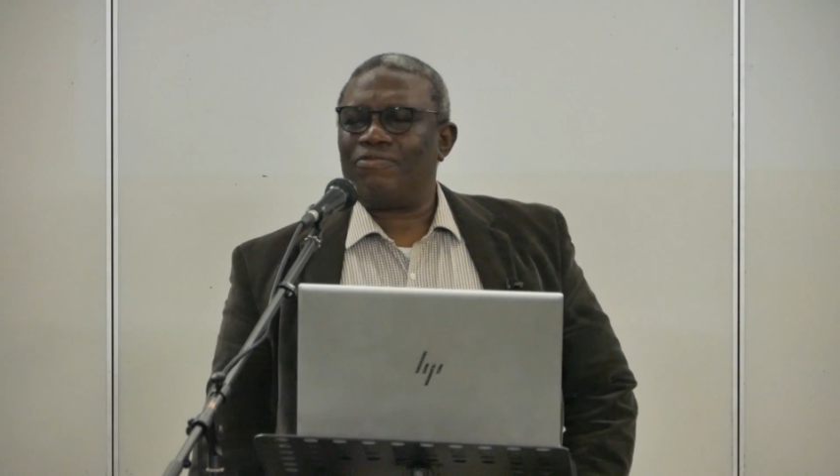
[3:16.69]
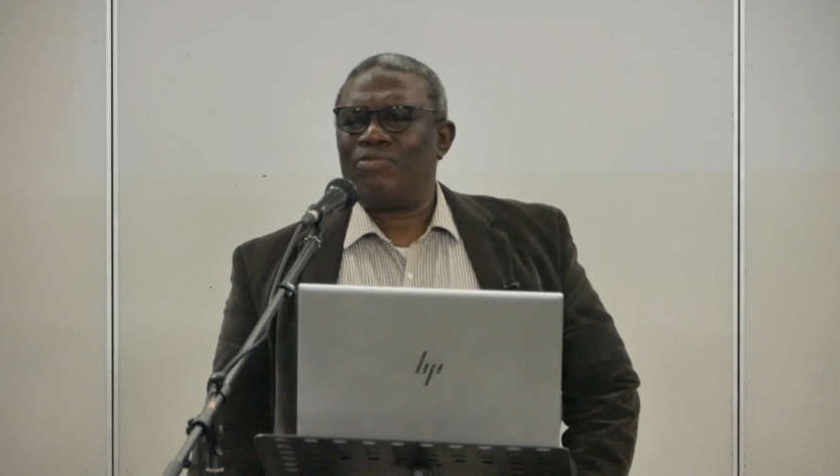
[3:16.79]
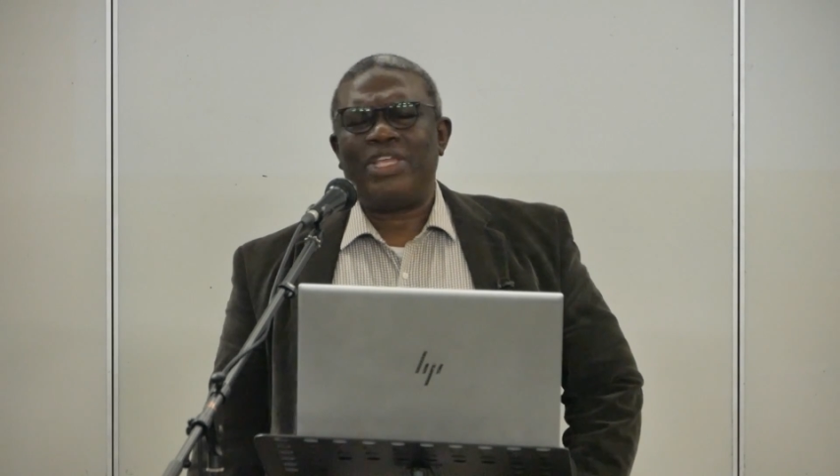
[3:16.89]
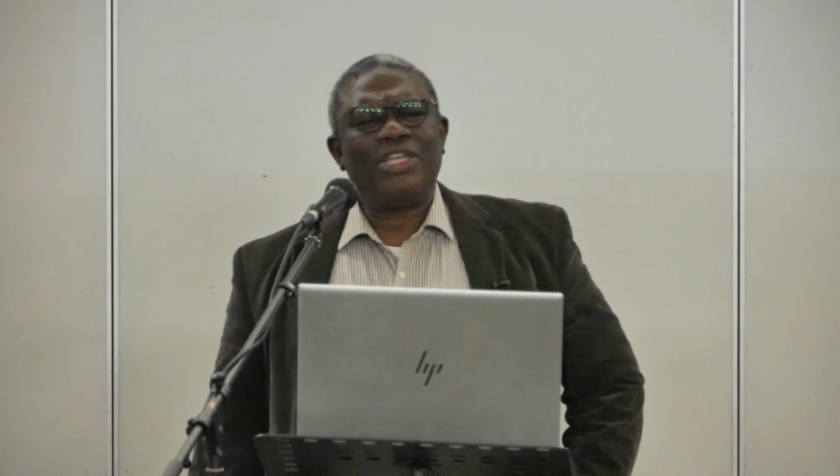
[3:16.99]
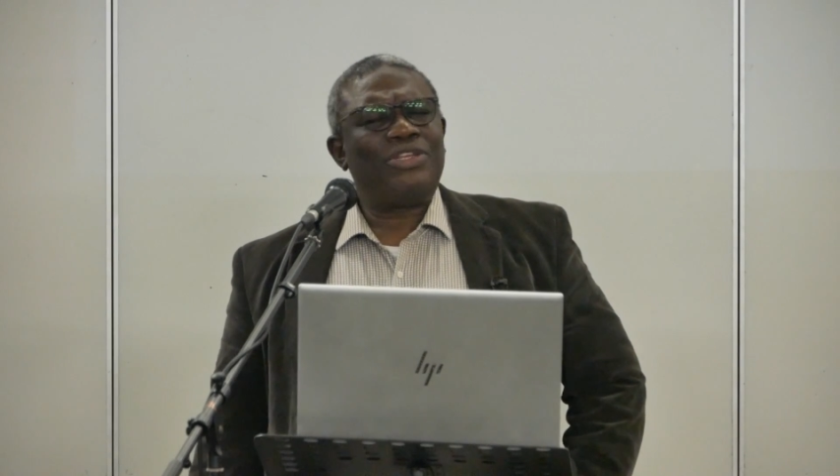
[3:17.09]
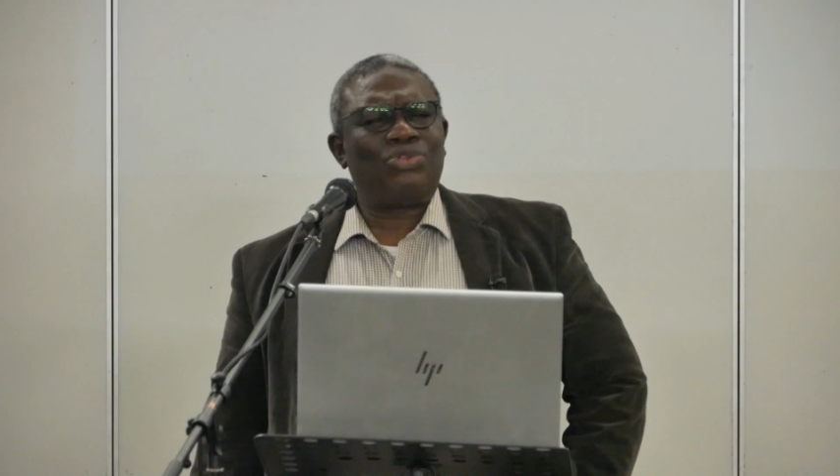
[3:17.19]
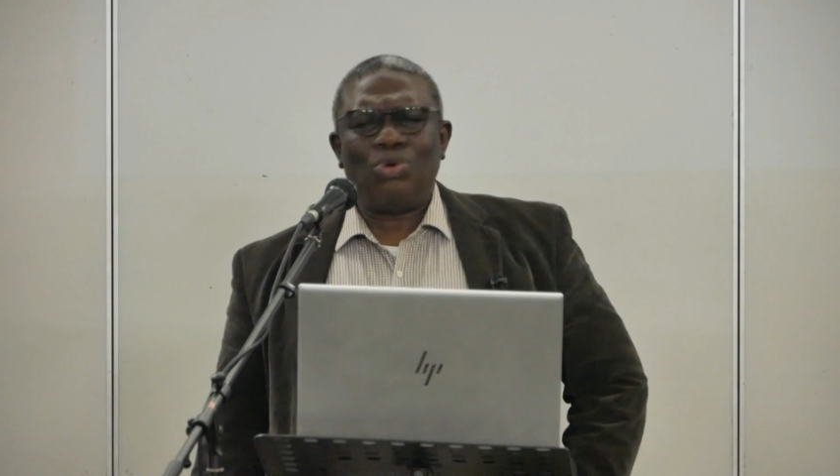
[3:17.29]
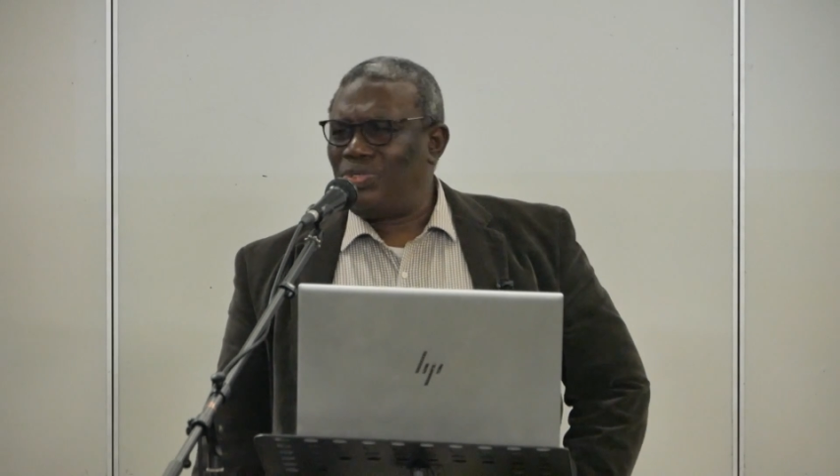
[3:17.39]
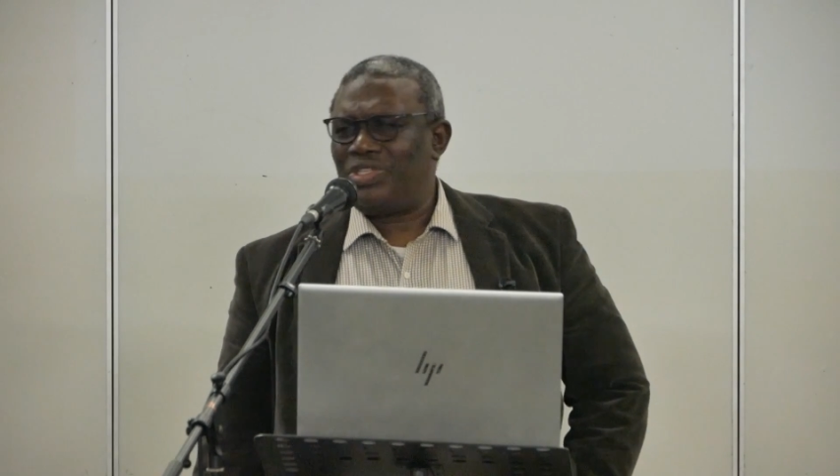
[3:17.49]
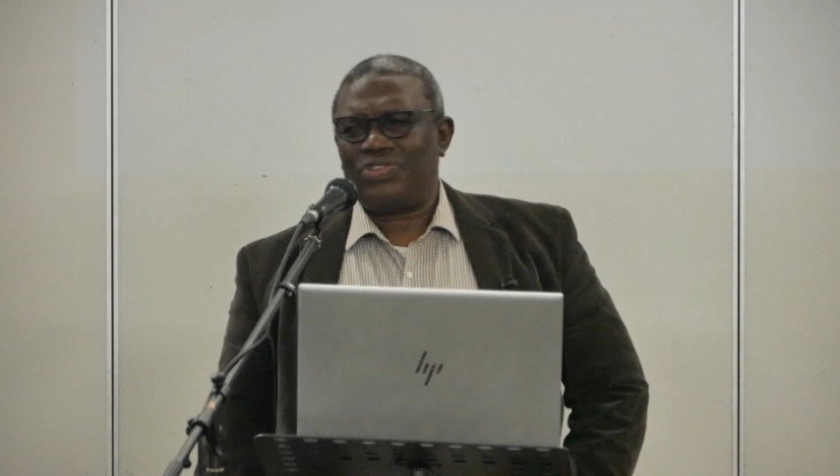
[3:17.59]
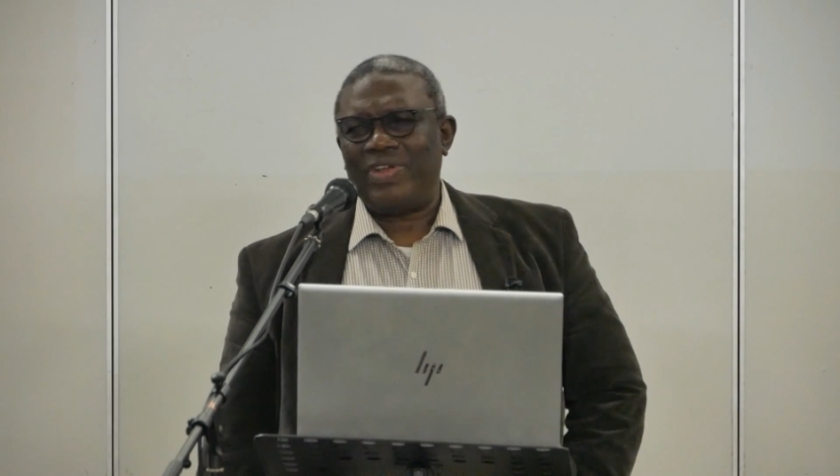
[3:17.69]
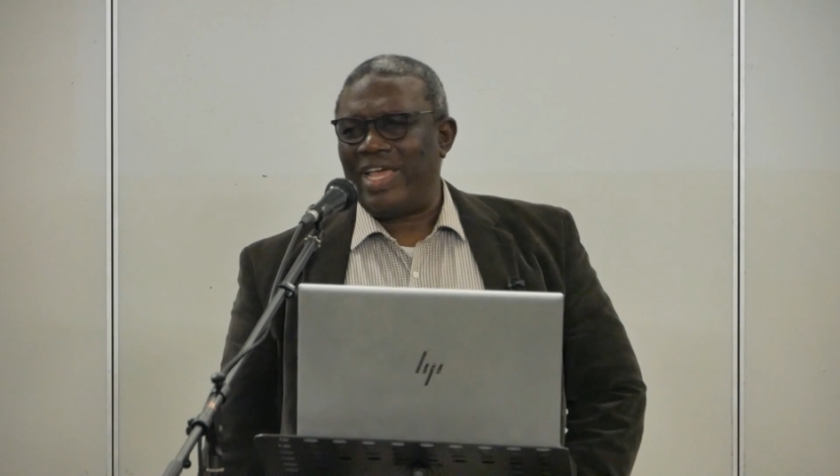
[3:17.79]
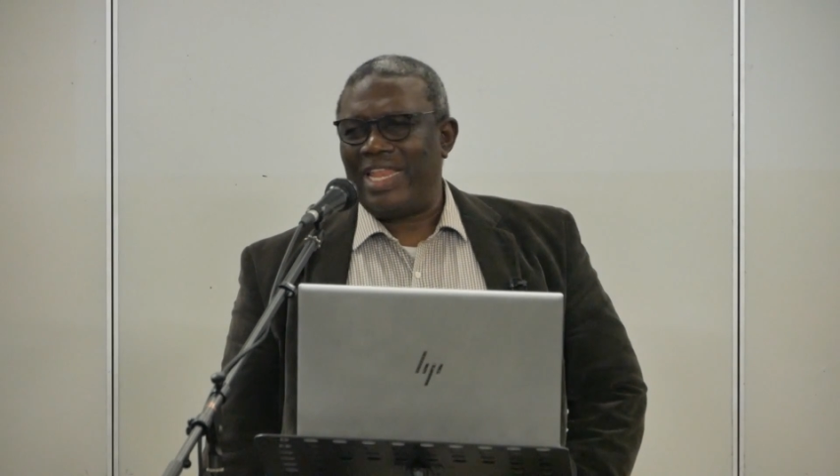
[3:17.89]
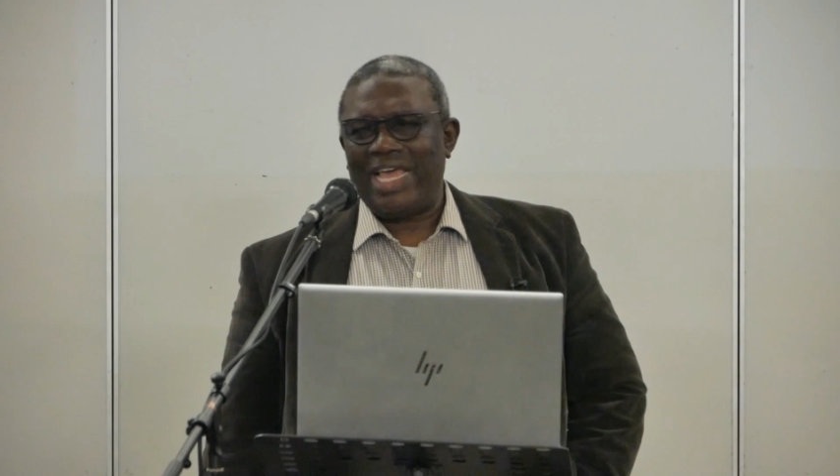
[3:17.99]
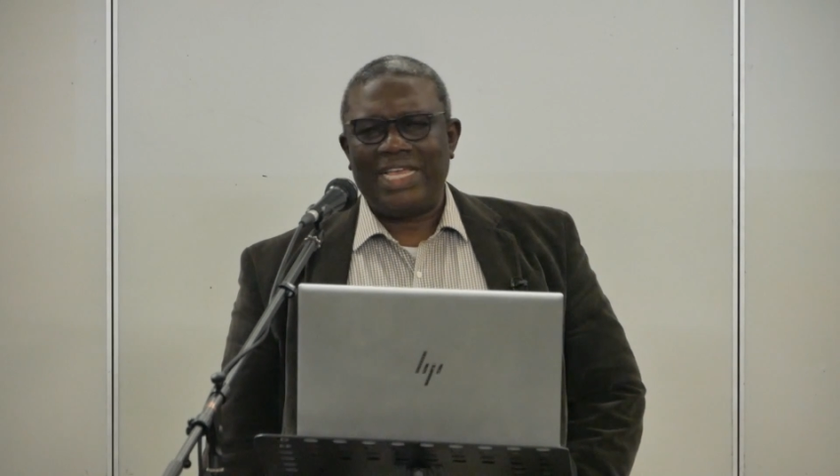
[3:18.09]
we don't
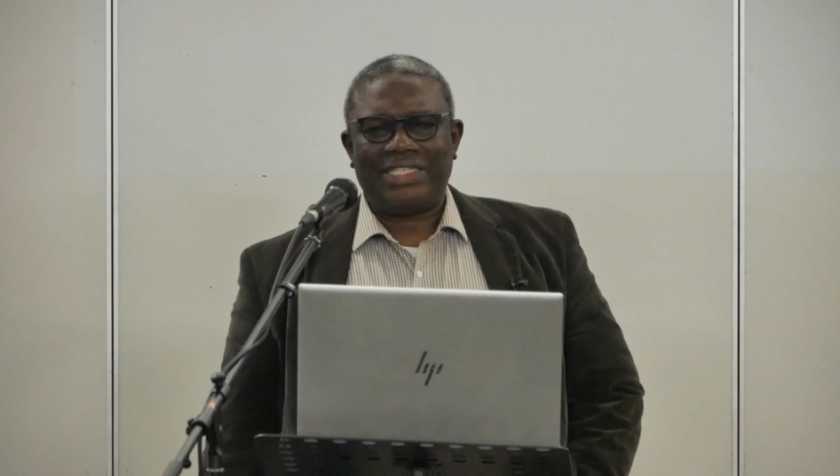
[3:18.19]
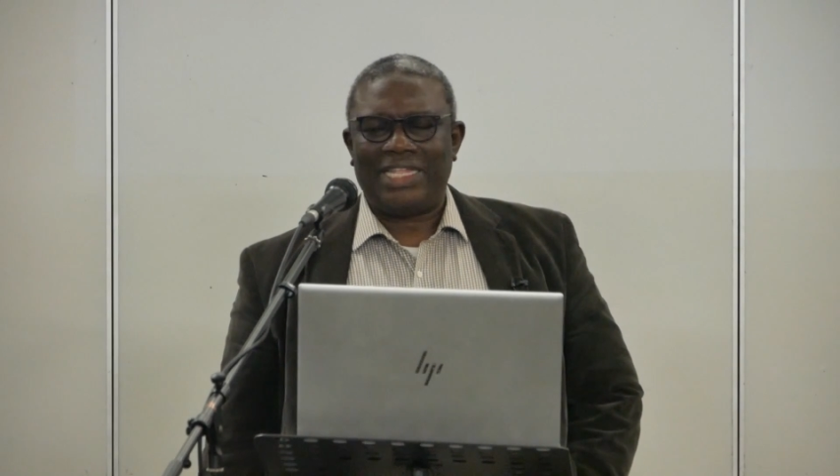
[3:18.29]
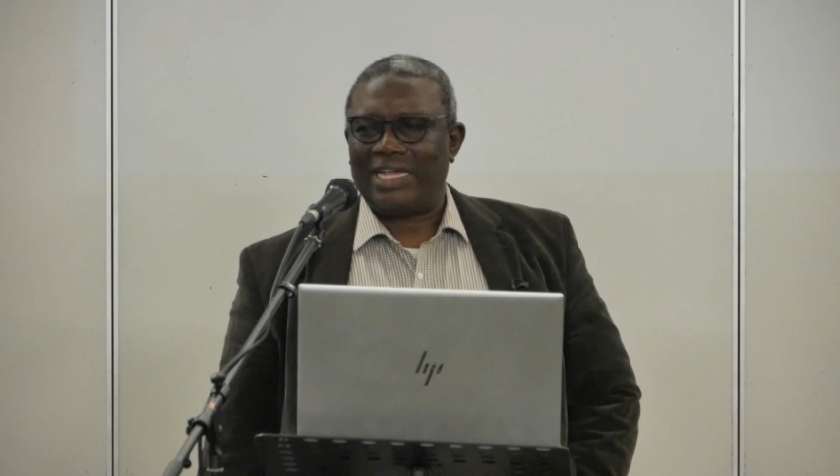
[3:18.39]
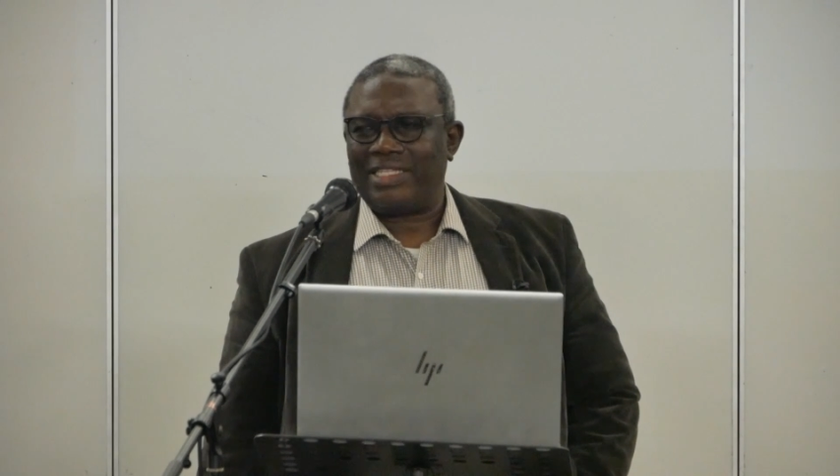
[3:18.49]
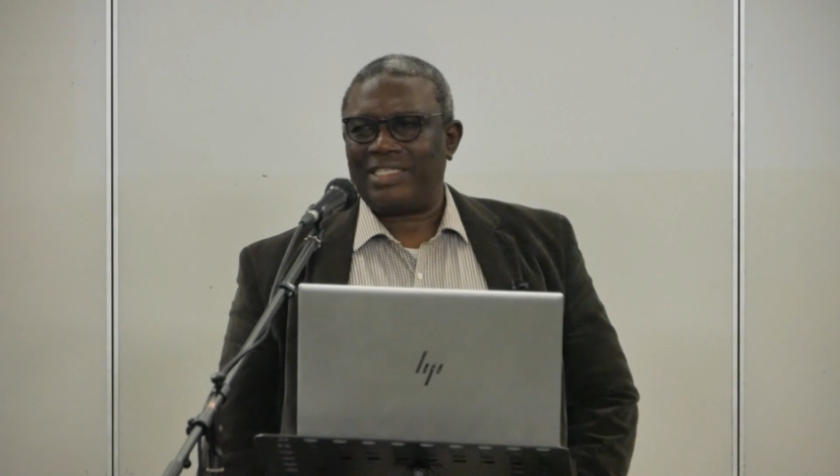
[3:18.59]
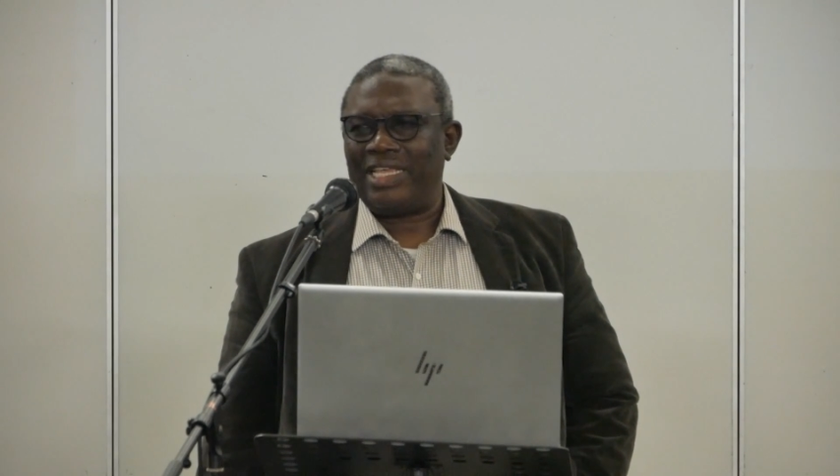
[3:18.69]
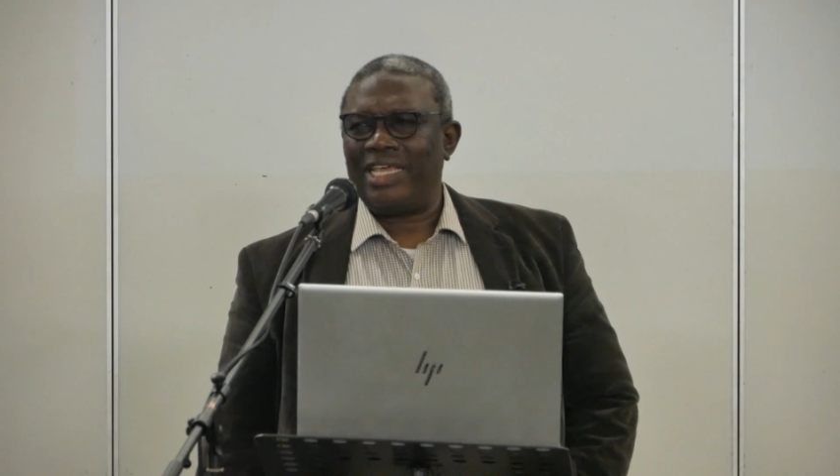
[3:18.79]
realize that,